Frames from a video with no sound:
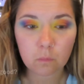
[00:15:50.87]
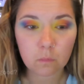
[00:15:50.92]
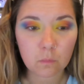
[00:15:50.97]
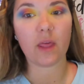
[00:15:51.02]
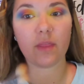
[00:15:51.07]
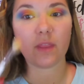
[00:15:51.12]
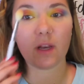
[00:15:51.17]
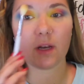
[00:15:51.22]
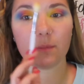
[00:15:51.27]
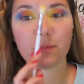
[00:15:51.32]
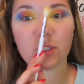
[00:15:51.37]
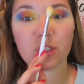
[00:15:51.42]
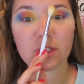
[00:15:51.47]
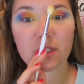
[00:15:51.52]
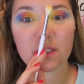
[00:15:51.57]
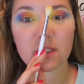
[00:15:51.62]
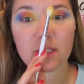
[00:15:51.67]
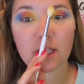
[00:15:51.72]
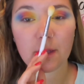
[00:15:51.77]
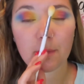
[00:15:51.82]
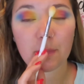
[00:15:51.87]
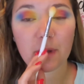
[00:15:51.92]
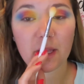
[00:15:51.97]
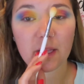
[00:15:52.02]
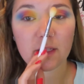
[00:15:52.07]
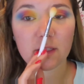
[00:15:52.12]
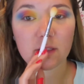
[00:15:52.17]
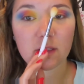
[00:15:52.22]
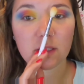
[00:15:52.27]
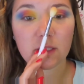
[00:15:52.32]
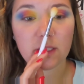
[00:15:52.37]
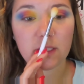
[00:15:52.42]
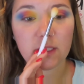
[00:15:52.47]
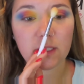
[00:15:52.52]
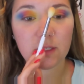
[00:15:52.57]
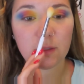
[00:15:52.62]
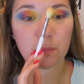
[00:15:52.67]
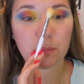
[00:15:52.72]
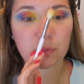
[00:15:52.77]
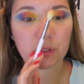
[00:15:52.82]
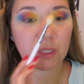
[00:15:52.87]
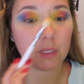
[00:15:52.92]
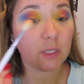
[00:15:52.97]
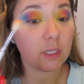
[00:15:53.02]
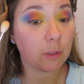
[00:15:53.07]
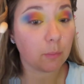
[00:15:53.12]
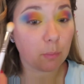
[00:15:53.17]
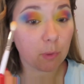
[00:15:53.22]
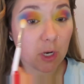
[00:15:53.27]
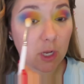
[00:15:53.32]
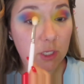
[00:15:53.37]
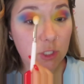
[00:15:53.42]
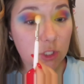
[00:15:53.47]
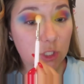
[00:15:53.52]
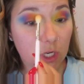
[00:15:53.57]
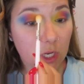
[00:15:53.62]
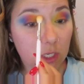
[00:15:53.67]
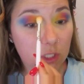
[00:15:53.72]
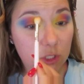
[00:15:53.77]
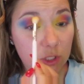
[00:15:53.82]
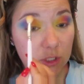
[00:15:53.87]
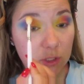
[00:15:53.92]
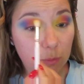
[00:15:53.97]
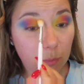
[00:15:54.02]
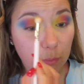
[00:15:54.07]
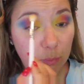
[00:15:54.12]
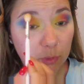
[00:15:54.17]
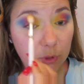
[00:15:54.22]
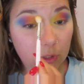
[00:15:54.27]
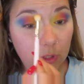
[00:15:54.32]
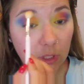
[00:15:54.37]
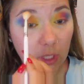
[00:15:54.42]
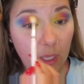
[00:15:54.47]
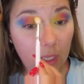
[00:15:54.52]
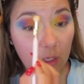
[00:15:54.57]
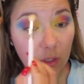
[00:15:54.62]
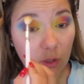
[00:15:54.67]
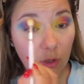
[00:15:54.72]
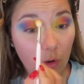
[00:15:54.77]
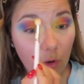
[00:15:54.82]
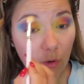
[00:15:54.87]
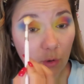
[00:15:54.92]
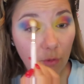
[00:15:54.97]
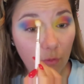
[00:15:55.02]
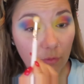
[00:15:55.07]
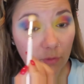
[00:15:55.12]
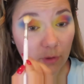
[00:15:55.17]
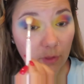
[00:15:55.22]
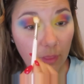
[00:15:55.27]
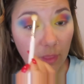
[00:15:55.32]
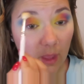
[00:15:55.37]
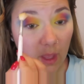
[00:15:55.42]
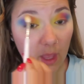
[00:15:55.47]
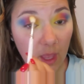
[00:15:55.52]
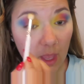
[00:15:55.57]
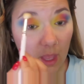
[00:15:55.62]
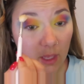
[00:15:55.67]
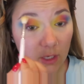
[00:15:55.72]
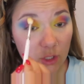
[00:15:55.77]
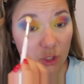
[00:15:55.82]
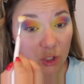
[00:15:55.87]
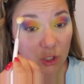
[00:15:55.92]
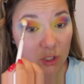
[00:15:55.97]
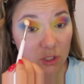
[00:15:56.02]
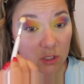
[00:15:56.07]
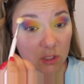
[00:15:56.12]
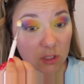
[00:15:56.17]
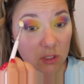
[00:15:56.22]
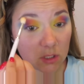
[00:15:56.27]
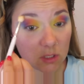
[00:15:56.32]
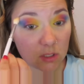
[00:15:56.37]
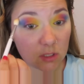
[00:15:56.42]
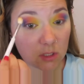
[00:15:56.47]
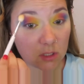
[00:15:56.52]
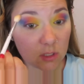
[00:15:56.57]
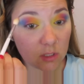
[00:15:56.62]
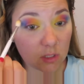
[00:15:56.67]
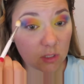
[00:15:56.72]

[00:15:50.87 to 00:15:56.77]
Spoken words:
And then I'm just going to take my clean blending brush and just blend over the edges.